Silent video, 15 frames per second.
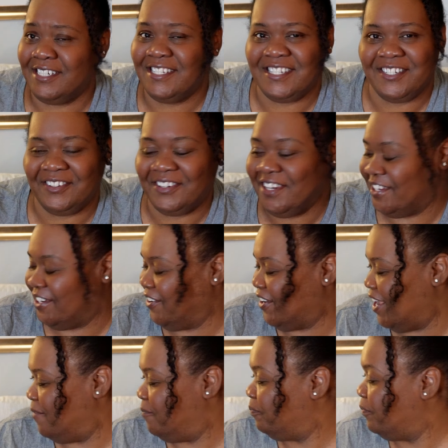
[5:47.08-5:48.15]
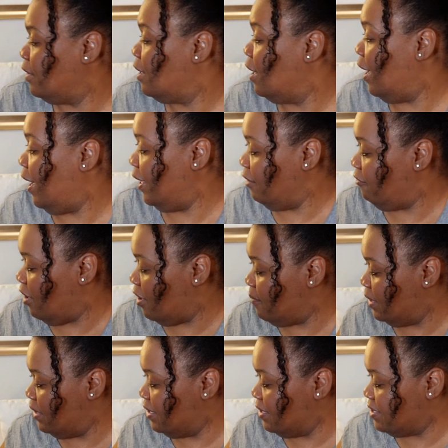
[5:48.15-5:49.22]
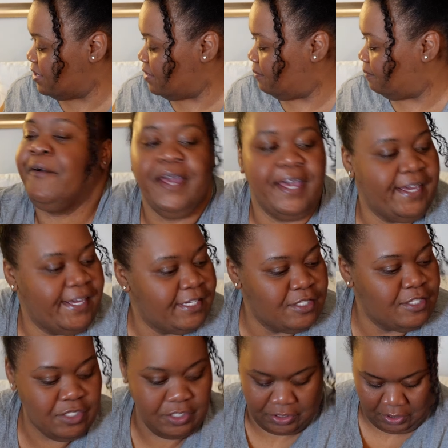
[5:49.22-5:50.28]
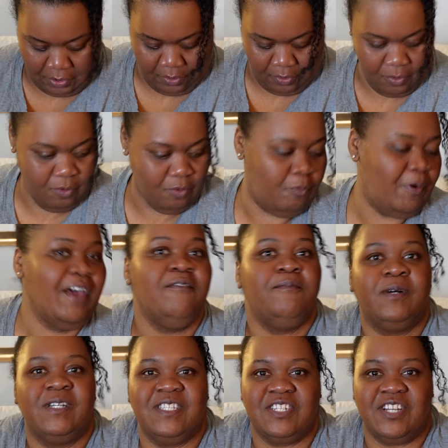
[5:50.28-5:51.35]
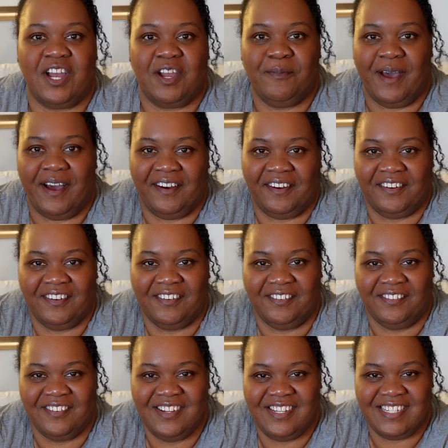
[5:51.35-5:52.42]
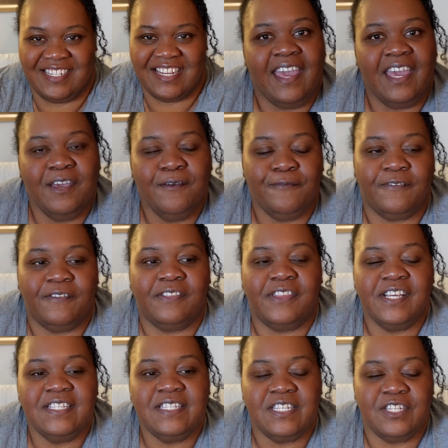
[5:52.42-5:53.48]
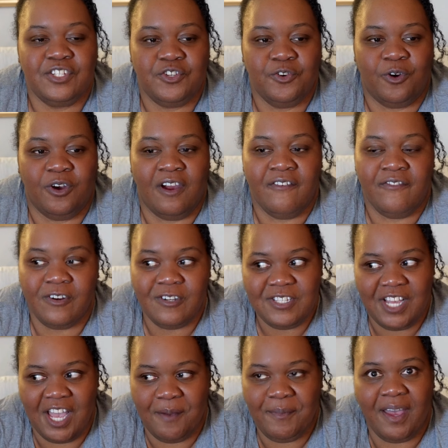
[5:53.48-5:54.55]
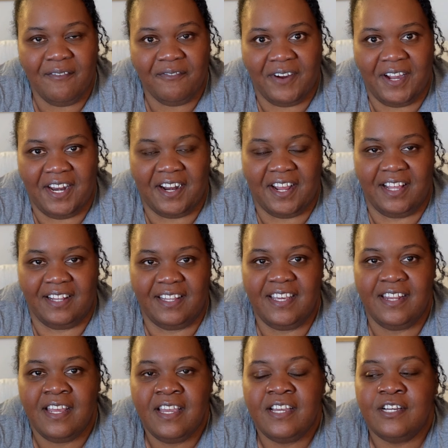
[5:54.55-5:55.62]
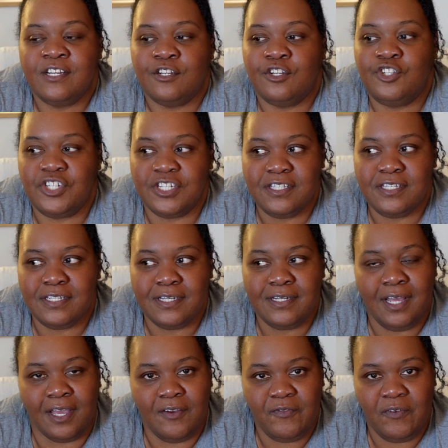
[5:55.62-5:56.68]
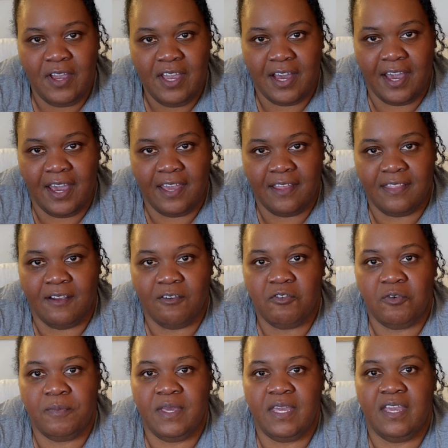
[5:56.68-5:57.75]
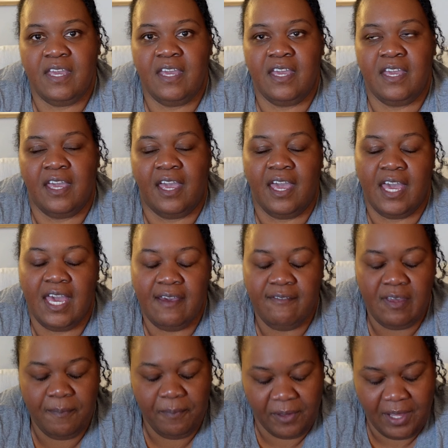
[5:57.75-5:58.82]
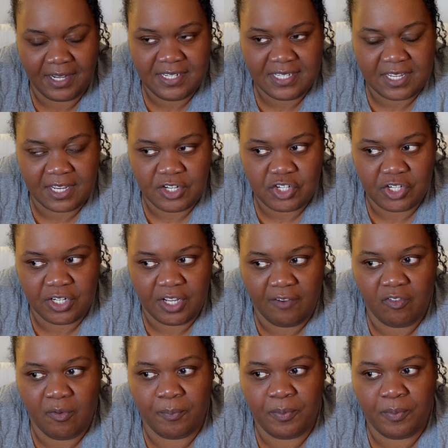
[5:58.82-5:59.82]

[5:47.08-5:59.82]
it's so good. Okay, highly recommend this. Okay, so we have books to talk about. If this is your first time at Friday Night Lit, just an FYI, there will be heavy plot discussion of the